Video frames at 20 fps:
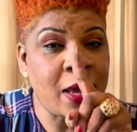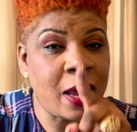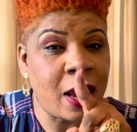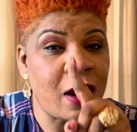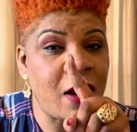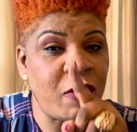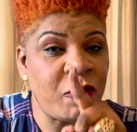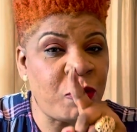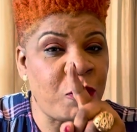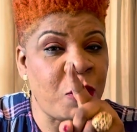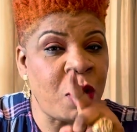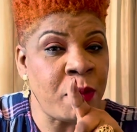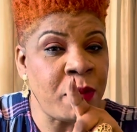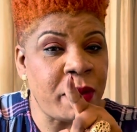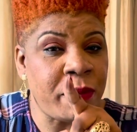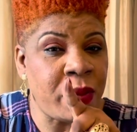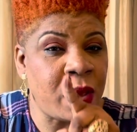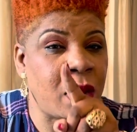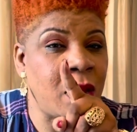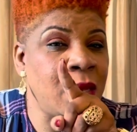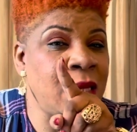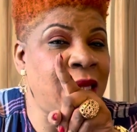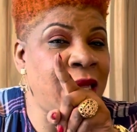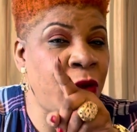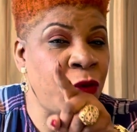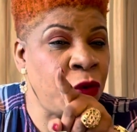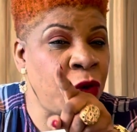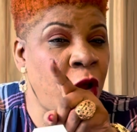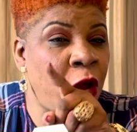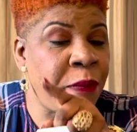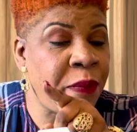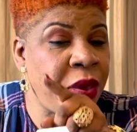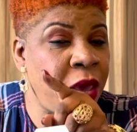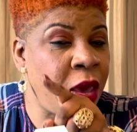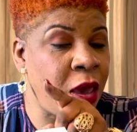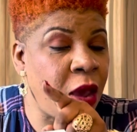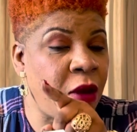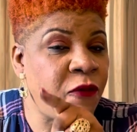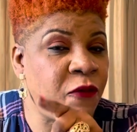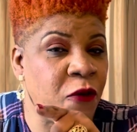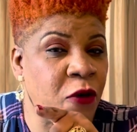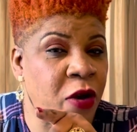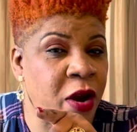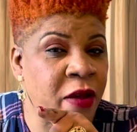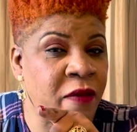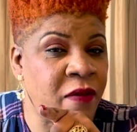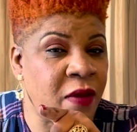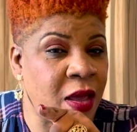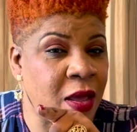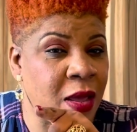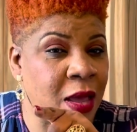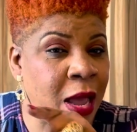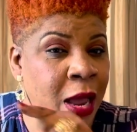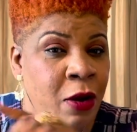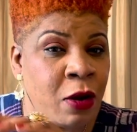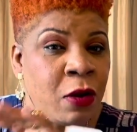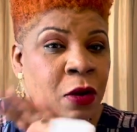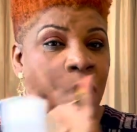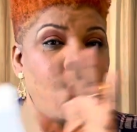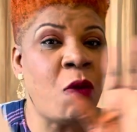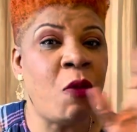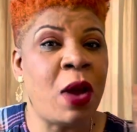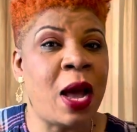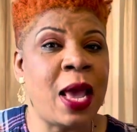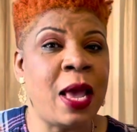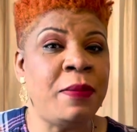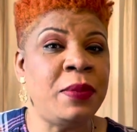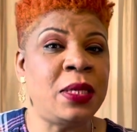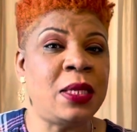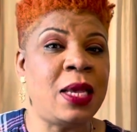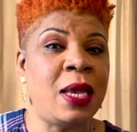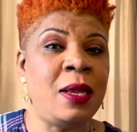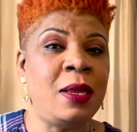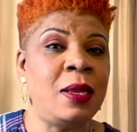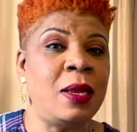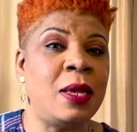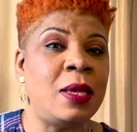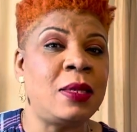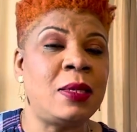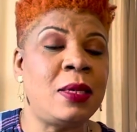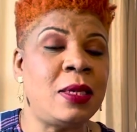care of mommy because they will not be here forever. I don't know why I'm saying this.